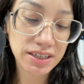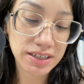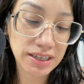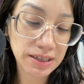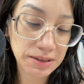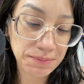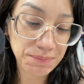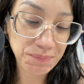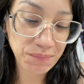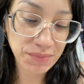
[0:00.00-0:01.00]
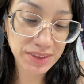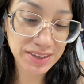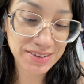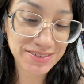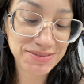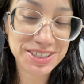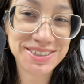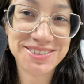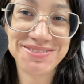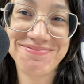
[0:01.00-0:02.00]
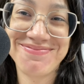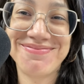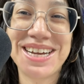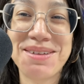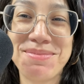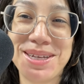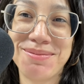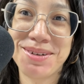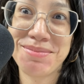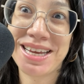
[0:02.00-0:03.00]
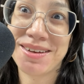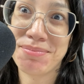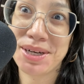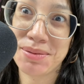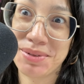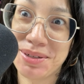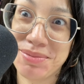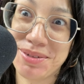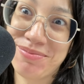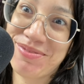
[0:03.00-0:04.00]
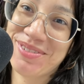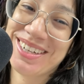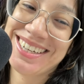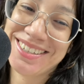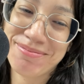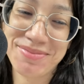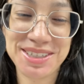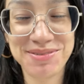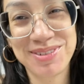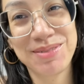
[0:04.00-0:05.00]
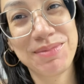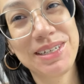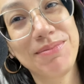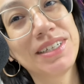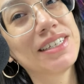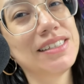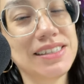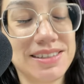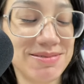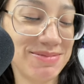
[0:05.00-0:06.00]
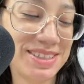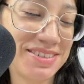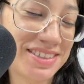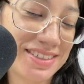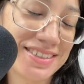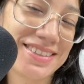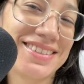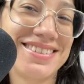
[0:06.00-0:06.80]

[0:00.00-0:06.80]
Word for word: Um, well, my minimum at bare minimum for him and for me because it was just,